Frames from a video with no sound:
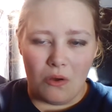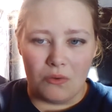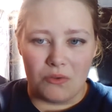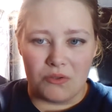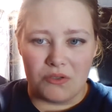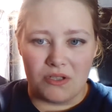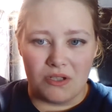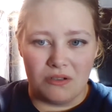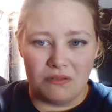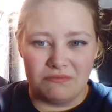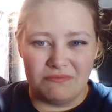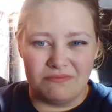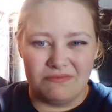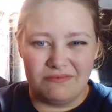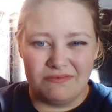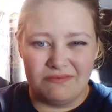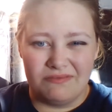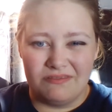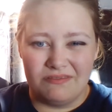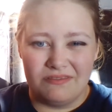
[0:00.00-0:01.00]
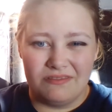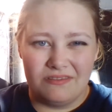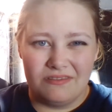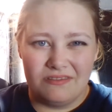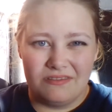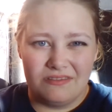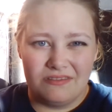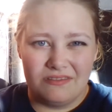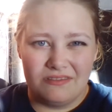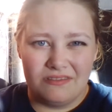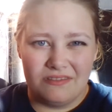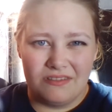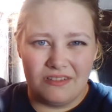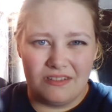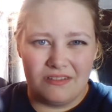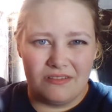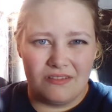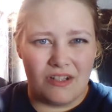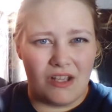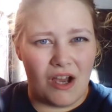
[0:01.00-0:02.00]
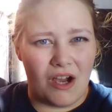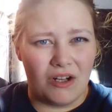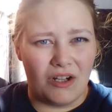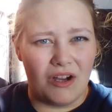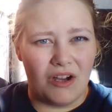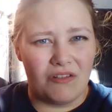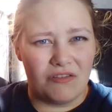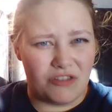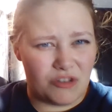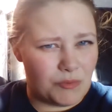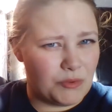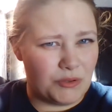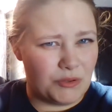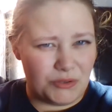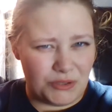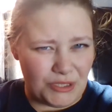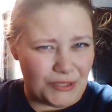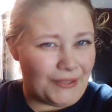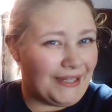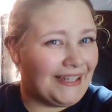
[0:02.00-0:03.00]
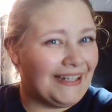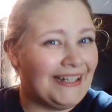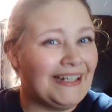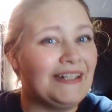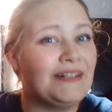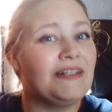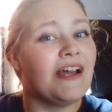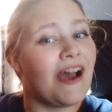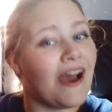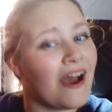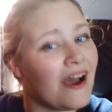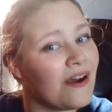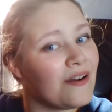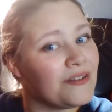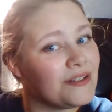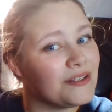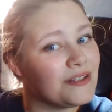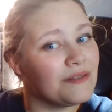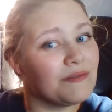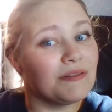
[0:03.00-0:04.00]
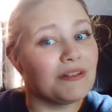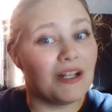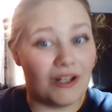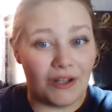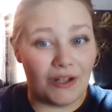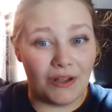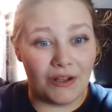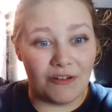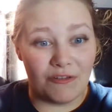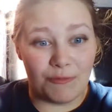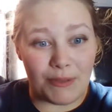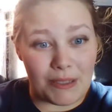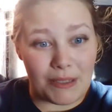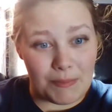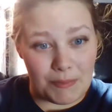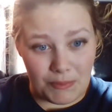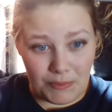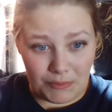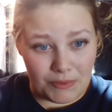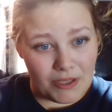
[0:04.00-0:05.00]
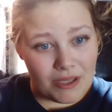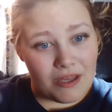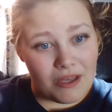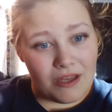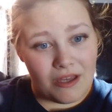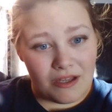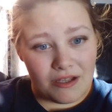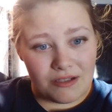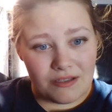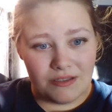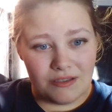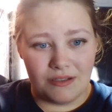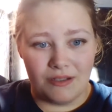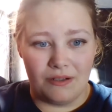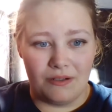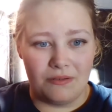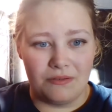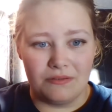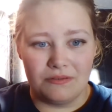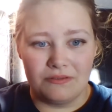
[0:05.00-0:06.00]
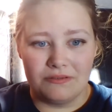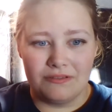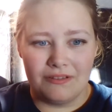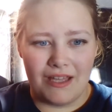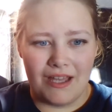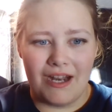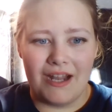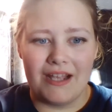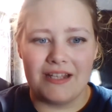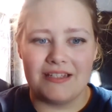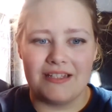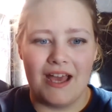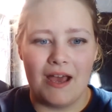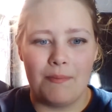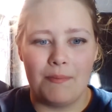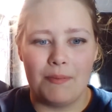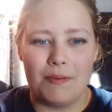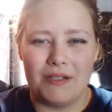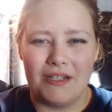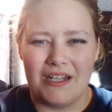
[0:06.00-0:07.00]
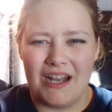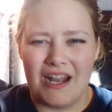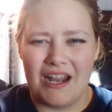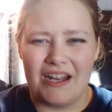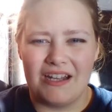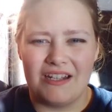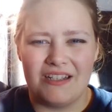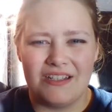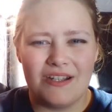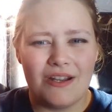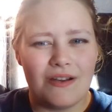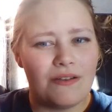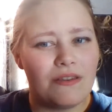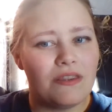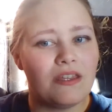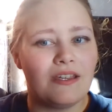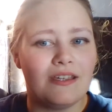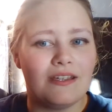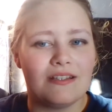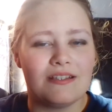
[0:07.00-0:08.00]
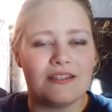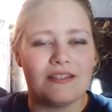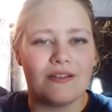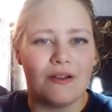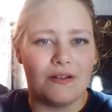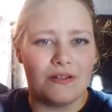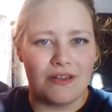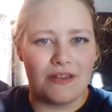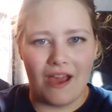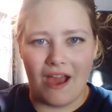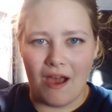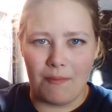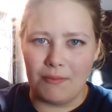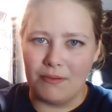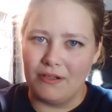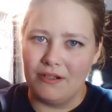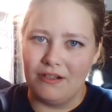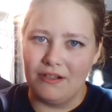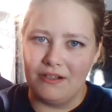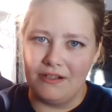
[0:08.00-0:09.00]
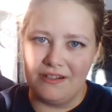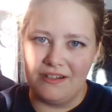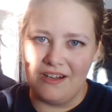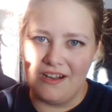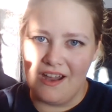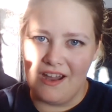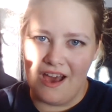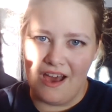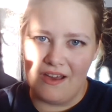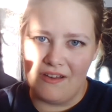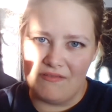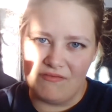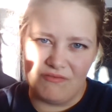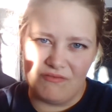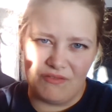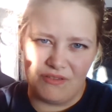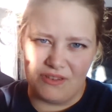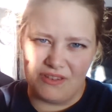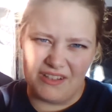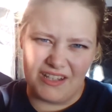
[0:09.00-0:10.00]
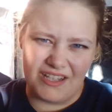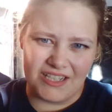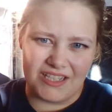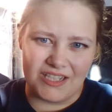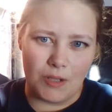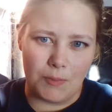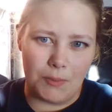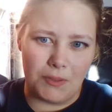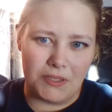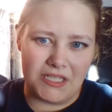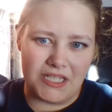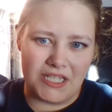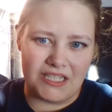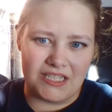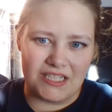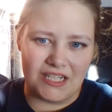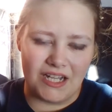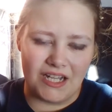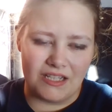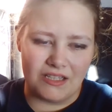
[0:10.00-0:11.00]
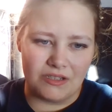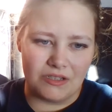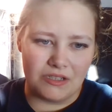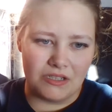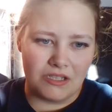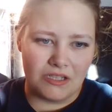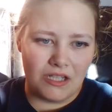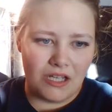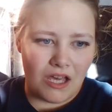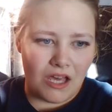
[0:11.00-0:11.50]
also uncomfortable doing it in houses with a lot of people. So that hasn't happened, and I don't think it's going to happen for the next couple of days either.